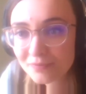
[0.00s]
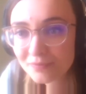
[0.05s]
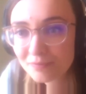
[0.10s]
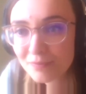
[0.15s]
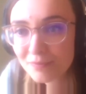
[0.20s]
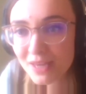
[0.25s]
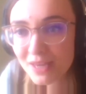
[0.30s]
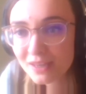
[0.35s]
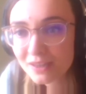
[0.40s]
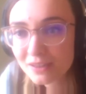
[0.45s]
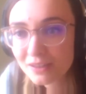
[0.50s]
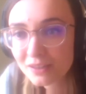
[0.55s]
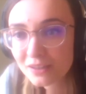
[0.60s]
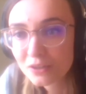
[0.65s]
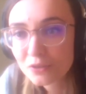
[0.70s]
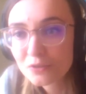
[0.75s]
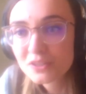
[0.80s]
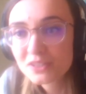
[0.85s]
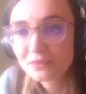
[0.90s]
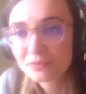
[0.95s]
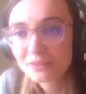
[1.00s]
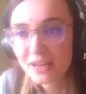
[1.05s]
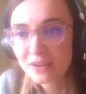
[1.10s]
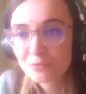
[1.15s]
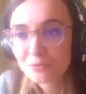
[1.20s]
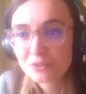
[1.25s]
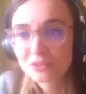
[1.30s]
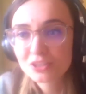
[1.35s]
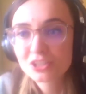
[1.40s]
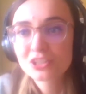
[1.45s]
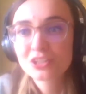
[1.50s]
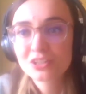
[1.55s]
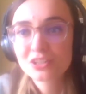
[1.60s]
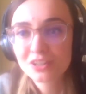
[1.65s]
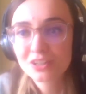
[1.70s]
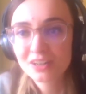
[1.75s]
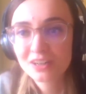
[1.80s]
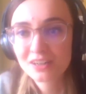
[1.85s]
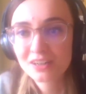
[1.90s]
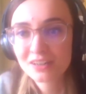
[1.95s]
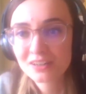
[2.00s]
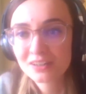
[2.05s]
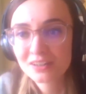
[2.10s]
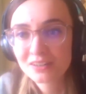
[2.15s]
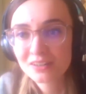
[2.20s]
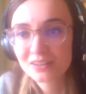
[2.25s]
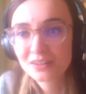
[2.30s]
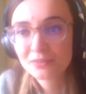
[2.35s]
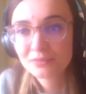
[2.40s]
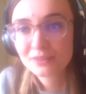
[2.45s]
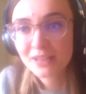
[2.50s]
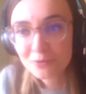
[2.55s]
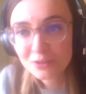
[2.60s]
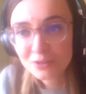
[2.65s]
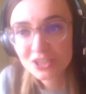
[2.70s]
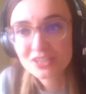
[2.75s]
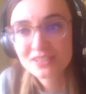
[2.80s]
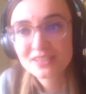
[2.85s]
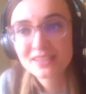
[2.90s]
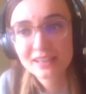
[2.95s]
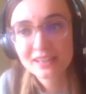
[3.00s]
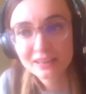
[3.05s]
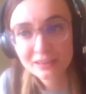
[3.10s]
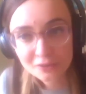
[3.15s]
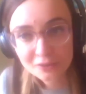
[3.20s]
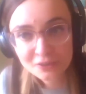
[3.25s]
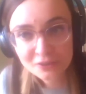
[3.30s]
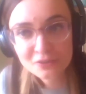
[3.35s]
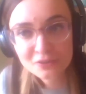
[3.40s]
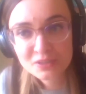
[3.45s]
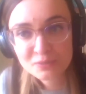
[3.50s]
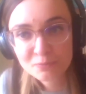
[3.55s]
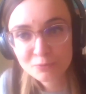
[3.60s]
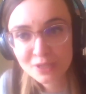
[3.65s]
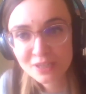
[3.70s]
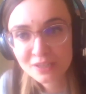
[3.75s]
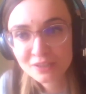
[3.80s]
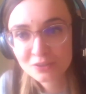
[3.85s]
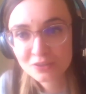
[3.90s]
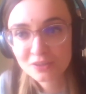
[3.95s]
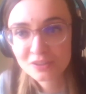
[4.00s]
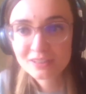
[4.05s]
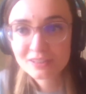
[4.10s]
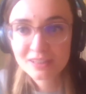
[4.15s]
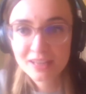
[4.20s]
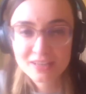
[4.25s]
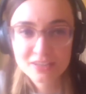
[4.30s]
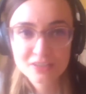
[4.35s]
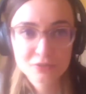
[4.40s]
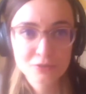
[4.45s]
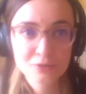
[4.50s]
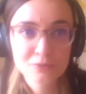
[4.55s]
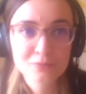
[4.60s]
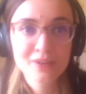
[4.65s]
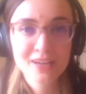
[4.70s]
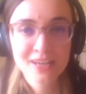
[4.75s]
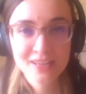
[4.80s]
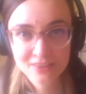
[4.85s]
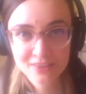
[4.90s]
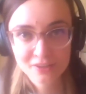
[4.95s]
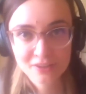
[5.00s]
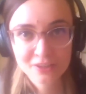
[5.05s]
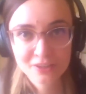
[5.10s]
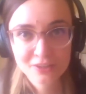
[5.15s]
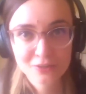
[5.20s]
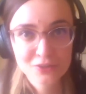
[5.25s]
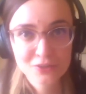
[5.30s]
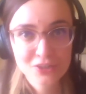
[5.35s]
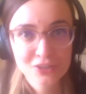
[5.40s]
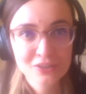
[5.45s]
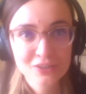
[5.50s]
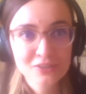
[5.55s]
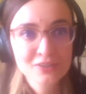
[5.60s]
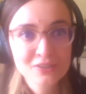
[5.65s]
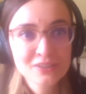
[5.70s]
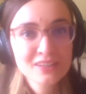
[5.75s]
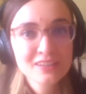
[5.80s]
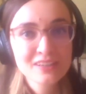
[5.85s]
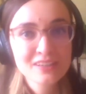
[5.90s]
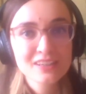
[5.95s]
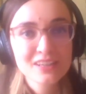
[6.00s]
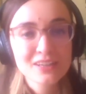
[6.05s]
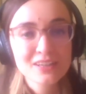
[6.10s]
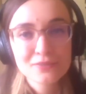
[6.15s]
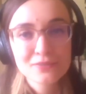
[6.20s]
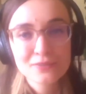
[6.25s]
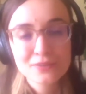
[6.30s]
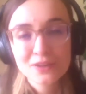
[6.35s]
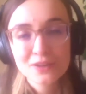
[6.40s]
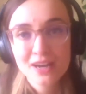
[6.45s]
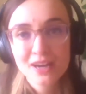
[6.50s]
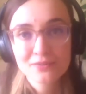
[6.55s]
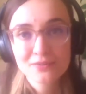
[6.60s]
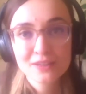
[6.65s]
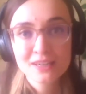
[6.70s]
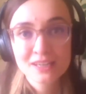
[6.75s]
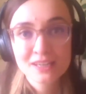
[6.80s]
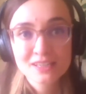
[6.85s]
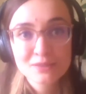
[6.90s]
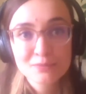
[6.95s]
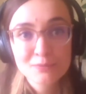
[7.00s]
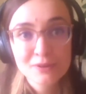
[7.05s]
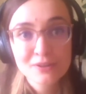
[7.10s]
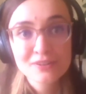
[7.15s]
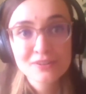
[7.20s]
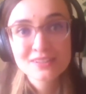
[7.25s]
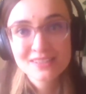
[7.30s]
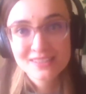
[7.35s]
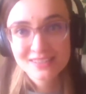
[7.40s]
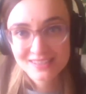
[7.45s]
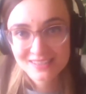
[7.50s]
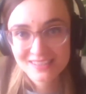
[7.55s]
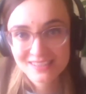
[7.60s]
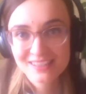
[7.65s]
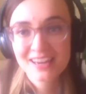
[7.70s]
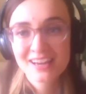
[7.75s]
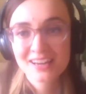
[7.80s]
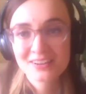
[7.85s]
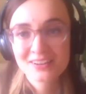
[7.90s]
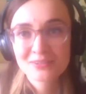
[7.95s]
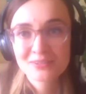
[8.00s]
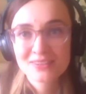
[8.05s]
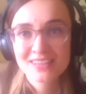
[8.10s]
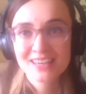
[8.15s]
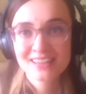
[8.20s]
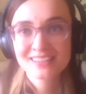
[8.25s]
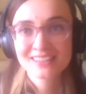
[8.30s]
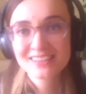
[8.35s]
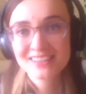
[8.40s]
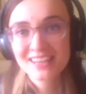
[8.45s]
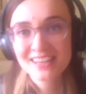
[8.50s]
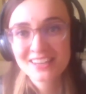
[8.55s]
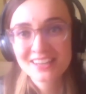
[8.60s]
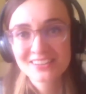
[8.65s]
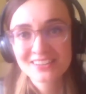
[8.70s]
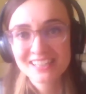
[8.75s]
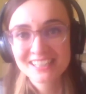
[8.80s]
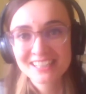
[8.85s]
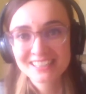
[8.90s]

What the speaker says: make use of languages that learners bring to the classroom and their culture. If you have any experience, yeah, with that. Thank you, Anita.